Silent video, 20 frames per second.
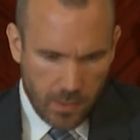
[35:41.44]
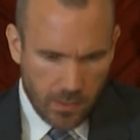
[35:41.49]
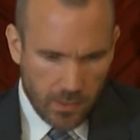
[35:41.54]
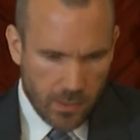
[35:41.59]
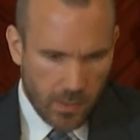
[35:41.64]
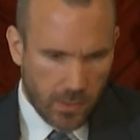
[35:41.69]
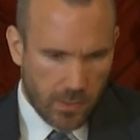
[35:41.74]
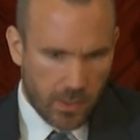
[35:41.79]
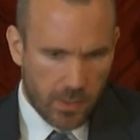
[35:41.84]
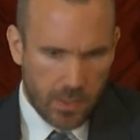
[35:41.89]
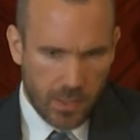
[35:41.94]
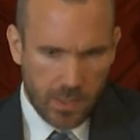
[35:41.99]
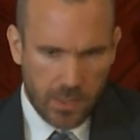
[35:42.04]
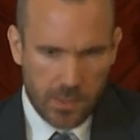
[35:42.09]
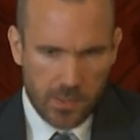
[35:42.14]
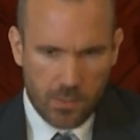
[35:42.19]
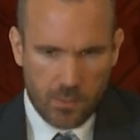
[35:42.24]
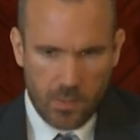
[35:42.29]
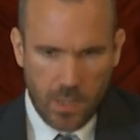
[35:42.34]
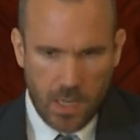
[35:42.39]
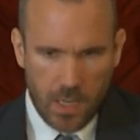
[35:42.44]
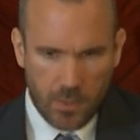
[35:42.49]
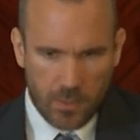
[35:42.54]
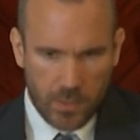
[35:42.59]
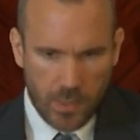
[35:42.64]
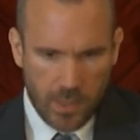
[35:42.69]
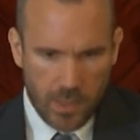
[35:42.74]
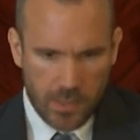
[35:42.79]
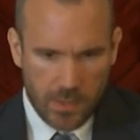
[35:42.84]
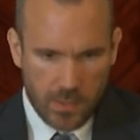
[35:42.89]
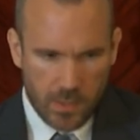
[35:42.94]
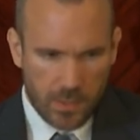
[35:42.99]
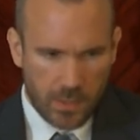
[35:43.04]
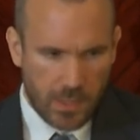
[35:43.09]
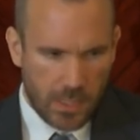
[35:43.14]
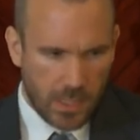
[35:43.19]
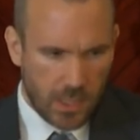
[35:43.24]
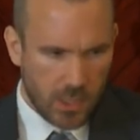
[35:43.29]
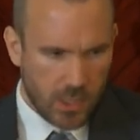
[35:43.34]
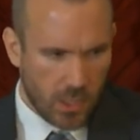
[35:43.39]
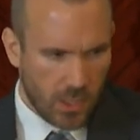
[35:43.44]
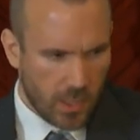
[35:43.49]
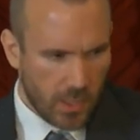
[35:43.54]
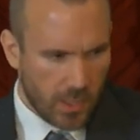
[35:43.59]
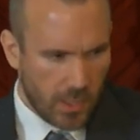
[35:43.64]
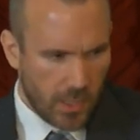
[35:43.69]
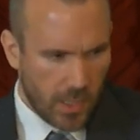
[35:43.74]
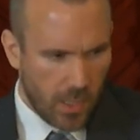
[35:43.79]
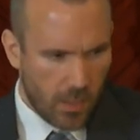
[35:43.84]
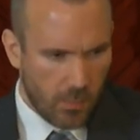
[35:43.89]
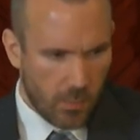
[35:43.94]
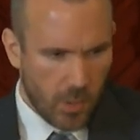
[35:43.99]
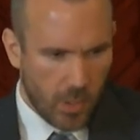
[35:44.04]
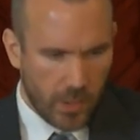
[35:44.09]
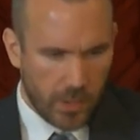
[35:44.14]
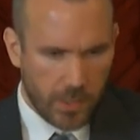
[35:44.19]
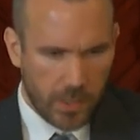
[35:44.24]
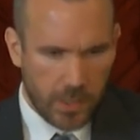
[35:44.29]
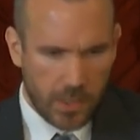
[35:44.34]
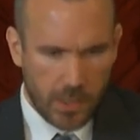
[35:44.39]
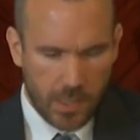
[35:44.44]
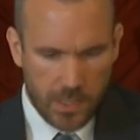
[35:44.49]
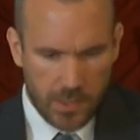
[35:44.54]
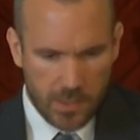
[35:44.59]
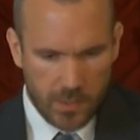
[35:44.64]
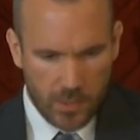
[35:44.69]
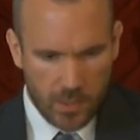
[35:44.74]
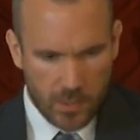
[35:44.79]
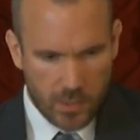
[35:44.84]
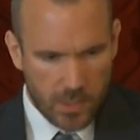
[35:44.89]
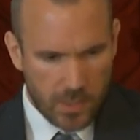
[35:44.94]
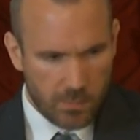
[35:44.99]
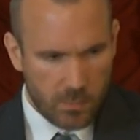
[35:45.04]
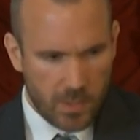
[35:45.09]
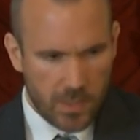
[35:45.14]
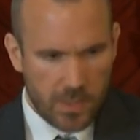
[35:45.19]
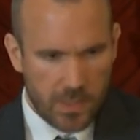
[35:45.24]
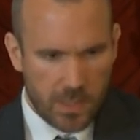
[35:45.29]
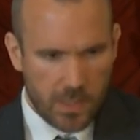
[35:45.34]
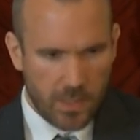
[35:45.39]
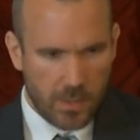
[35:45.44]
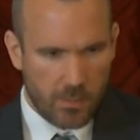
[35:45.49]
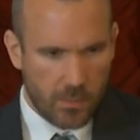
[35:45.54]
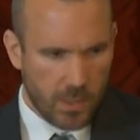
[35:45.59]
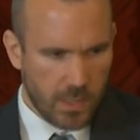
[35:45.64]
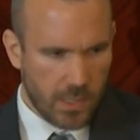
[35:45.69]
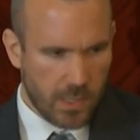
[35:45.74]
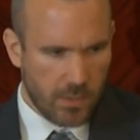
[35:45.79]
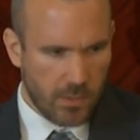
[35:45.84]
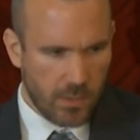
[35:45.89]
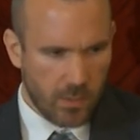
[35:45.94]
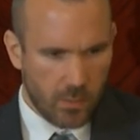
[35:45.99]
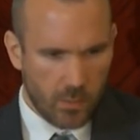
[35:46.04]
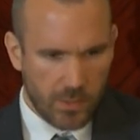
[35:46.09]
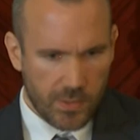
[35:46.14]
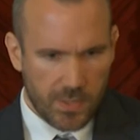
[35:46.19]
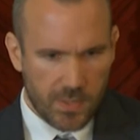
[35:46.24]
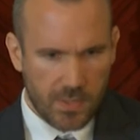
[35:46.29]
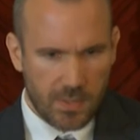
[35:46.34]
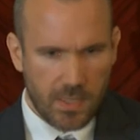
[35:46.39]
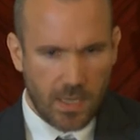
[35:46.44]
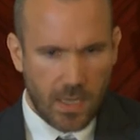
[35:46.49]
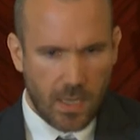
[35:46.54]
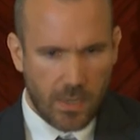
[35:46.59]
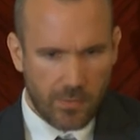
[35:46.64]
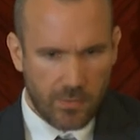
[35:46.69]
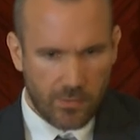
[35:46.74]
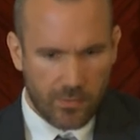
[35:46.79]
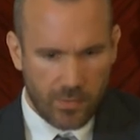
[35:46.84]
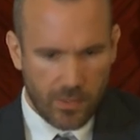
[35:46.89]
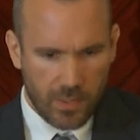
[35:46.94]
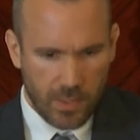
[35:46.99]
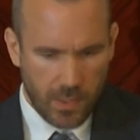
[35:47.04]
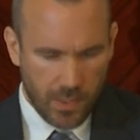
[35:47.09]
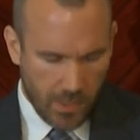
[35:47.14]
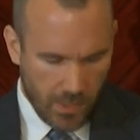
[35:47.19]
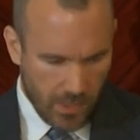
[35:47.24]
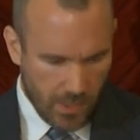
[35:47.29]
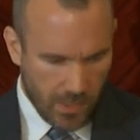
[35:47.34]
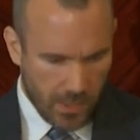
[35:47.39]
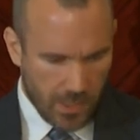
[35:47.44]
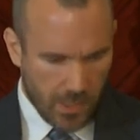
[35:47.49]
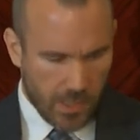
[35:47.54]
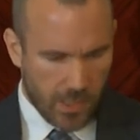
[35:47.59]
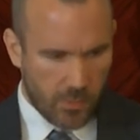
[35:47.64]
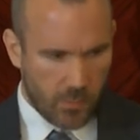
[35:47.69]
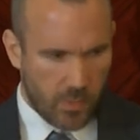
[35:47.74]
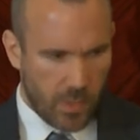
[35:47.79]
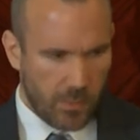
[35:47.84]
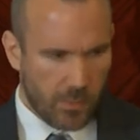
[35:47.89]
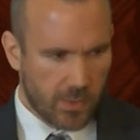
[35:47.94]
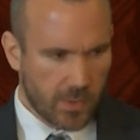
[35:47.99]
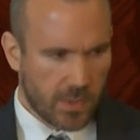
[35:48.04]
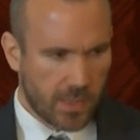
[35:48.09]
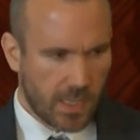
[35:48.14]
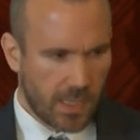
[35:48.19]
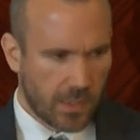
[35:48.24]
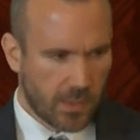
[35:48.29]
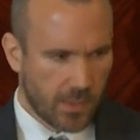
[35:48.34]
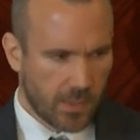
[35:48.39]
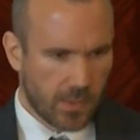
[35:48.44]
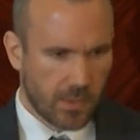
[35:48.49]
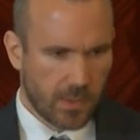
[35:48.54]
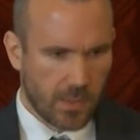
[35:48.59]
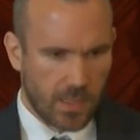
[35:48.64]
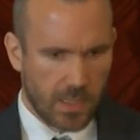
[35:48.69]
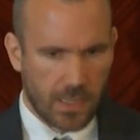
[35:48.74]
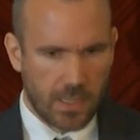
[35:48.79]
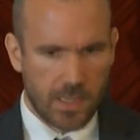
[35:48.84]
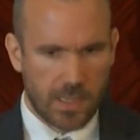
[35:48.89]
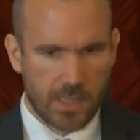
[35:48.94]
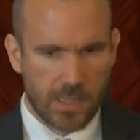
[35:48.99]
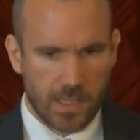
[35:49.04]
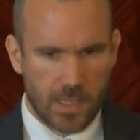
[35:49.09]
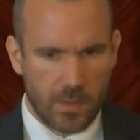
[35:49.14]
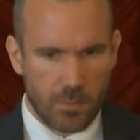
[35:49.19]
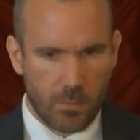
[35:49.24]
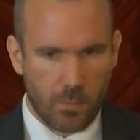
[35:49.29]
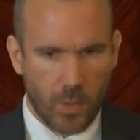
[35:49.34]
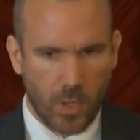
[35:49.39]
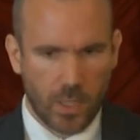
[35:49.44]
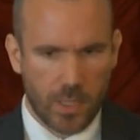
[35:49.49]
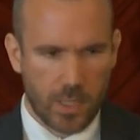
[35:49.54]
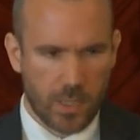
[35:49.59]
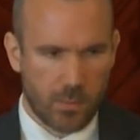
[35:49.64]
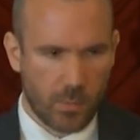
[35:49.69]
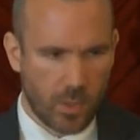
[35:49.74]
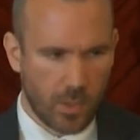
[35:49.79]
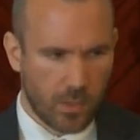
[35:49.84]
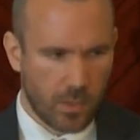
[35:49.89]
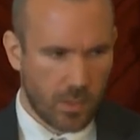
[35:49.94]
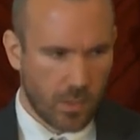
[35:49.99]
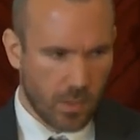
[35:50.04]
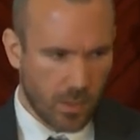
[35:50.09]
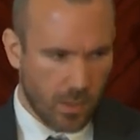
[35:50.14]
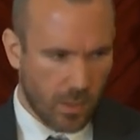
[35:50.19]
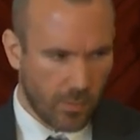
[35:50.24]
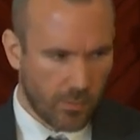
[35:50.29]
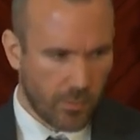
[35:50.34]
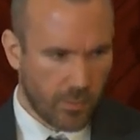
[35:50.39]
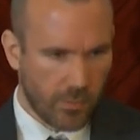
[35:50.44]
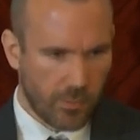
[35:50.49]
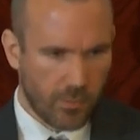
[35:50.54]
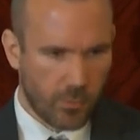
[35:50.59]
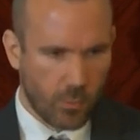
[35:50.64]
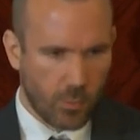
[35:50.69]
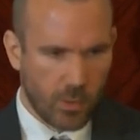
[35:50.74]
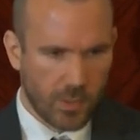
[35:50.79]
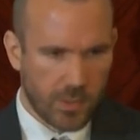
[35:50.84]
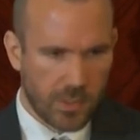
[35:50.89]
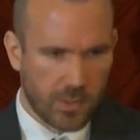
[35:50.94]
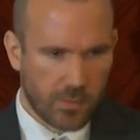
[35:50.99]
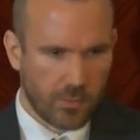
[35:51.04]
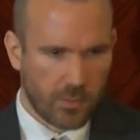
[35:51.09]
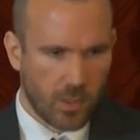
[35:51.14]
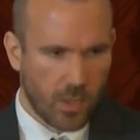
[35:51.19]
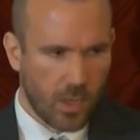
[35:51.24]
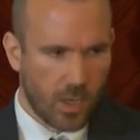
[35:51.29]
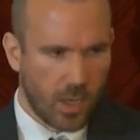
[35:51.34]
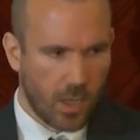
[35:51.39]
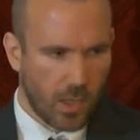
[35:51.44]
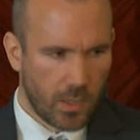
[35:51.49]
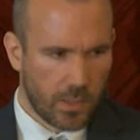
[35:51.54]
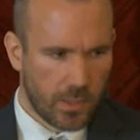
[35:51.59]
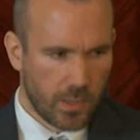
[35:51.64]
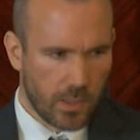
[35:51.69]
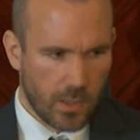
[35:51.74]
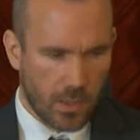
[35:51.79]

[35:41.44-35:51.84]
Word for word: That the things around us, that nature, that our body, it's not just material stuff. It represents, it is the embodiment of the thoughts of God.